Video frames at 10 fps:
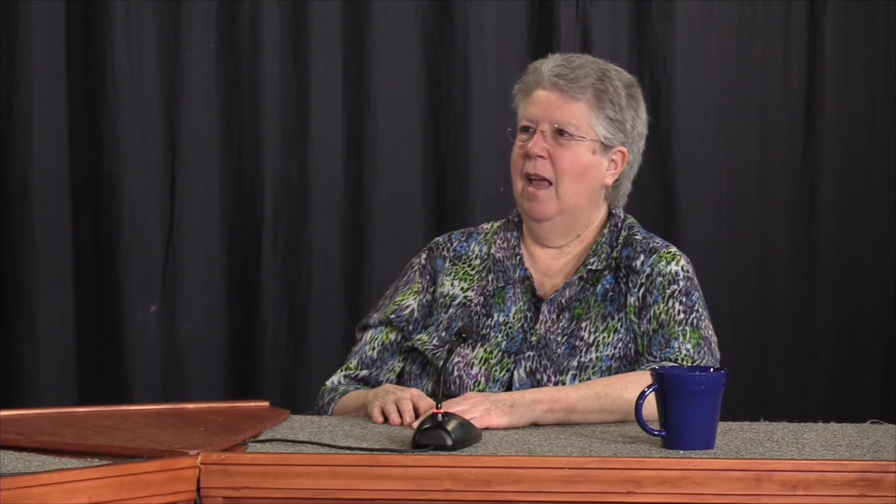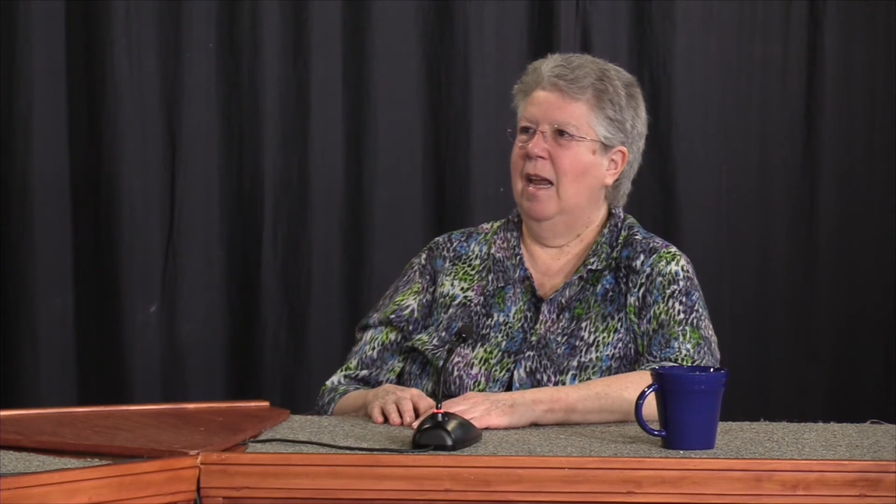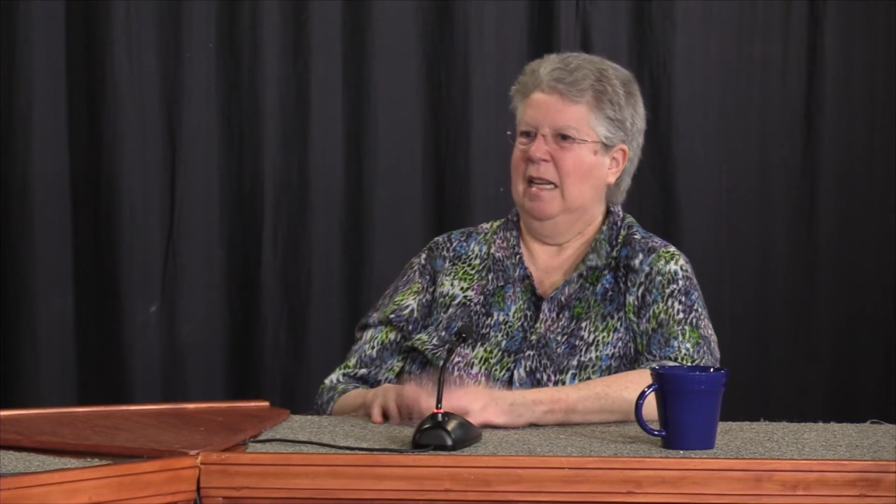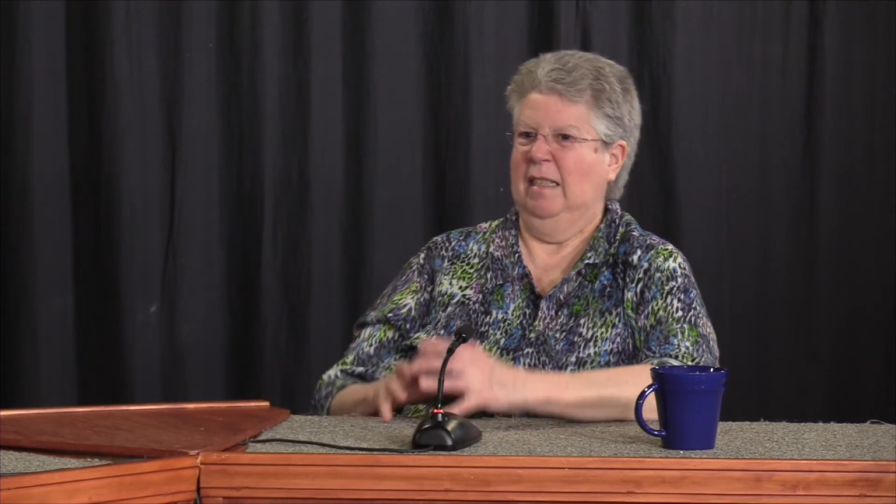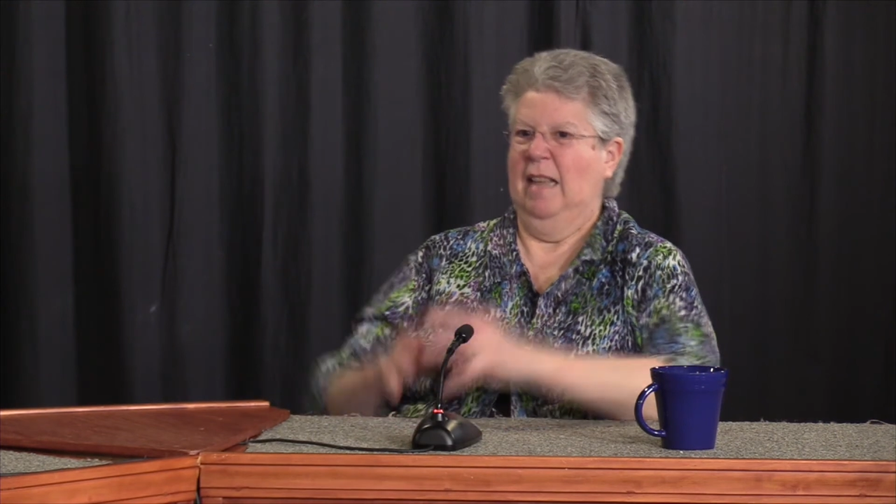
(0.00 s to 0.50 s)

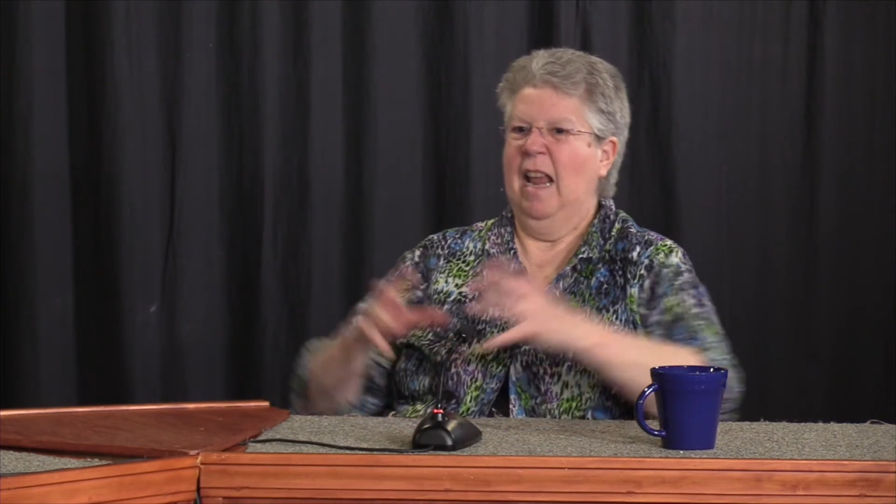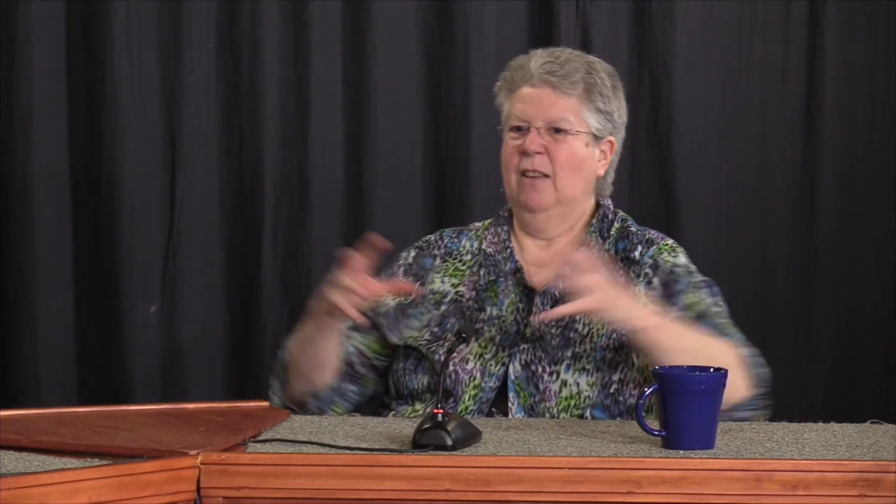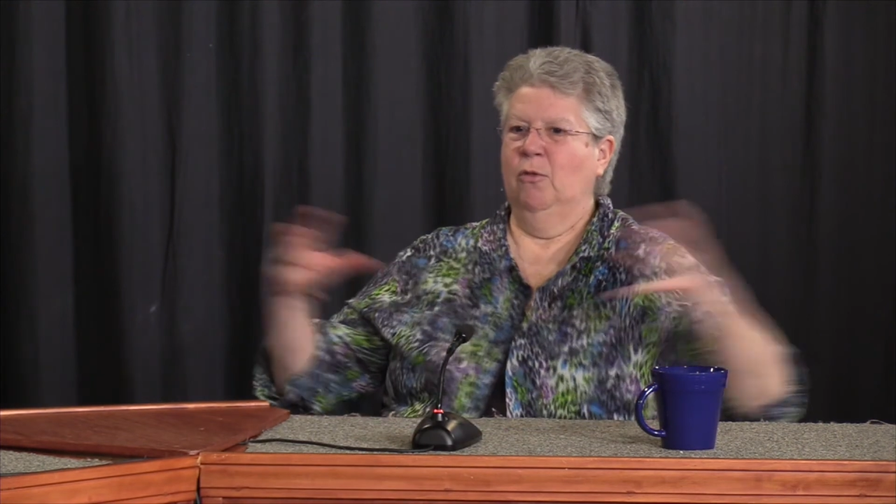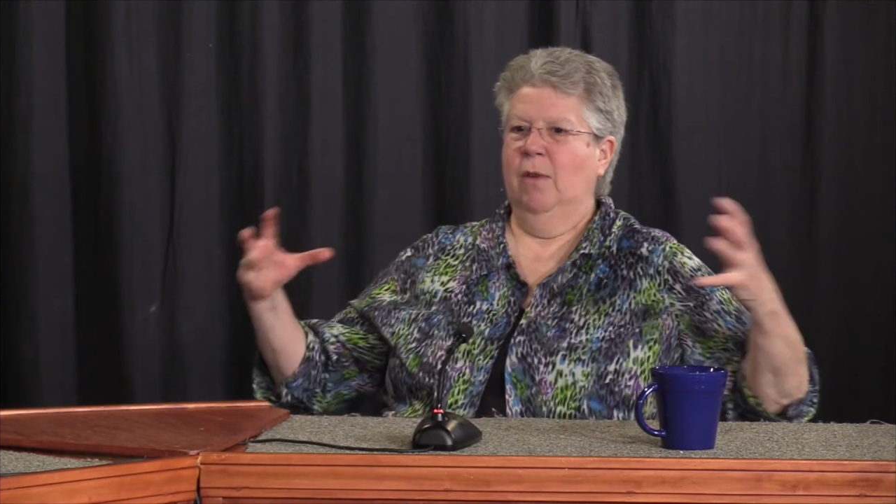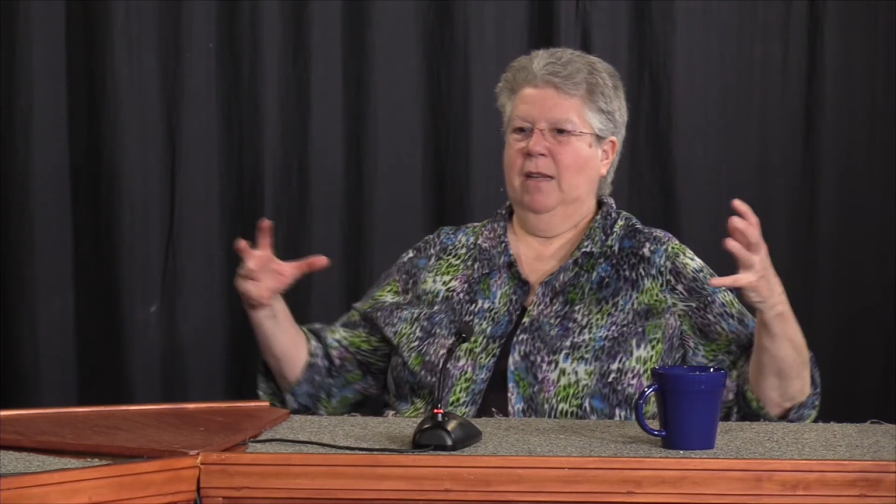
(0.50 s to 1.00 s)

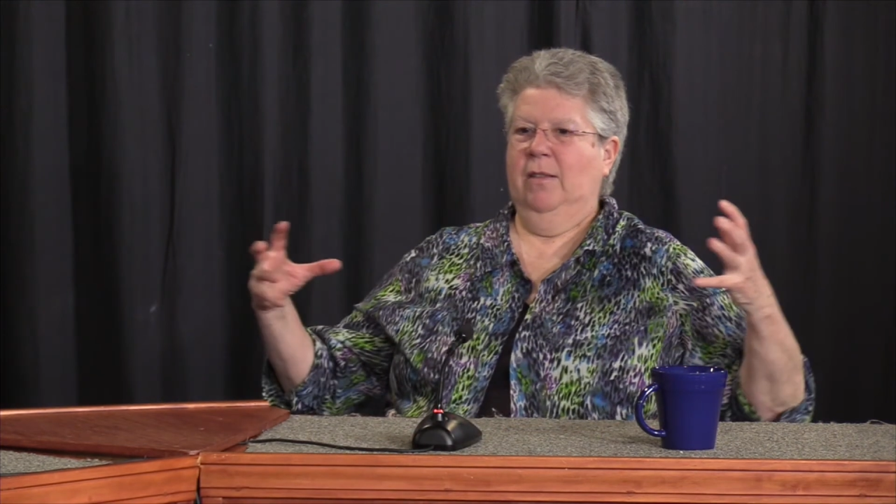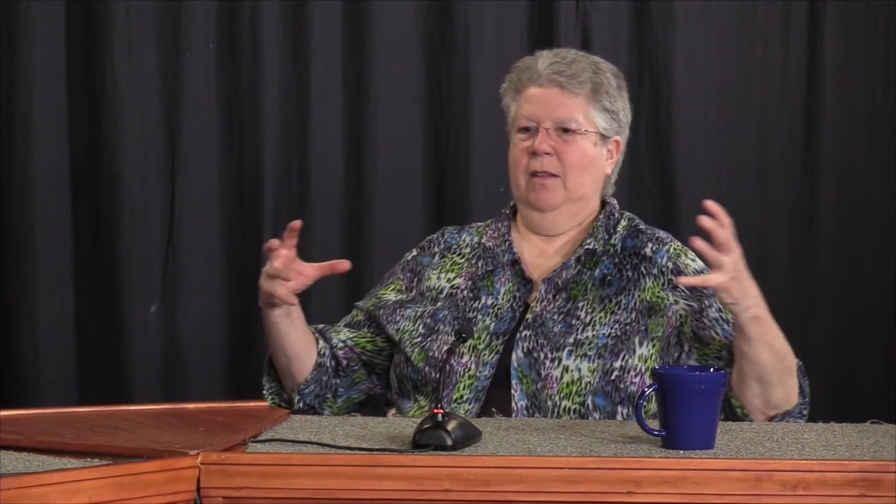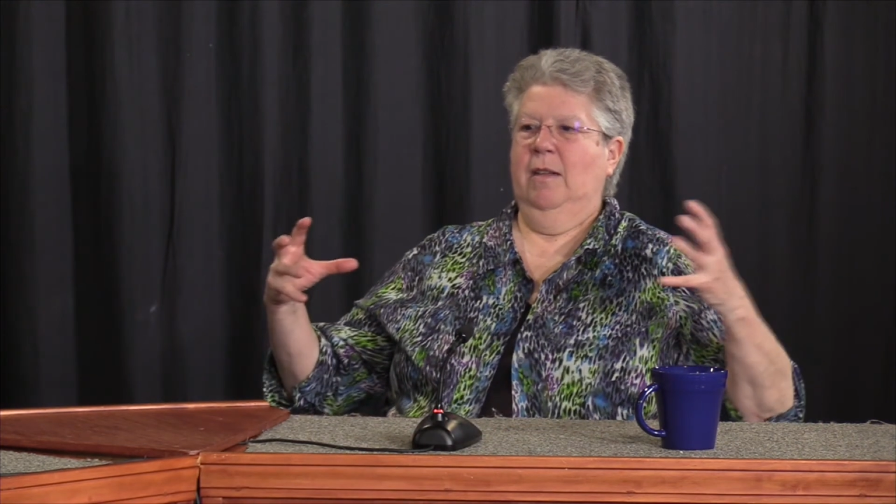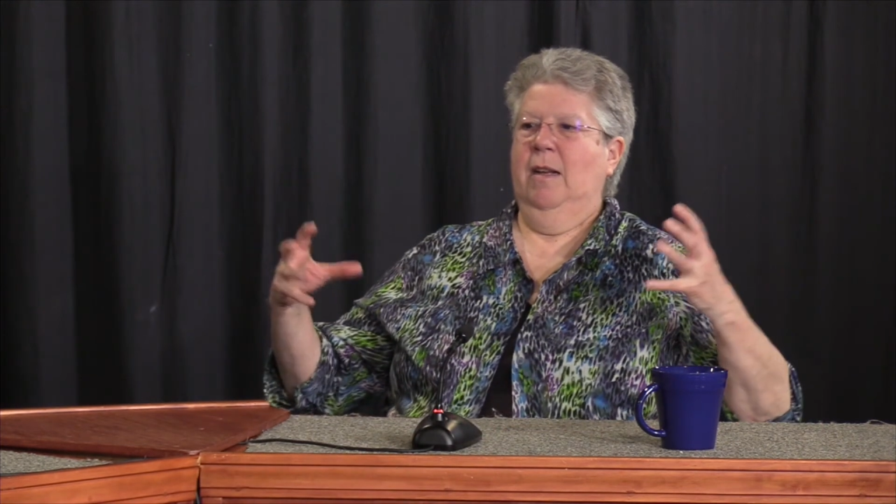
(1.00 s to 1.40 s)
exaggerates it.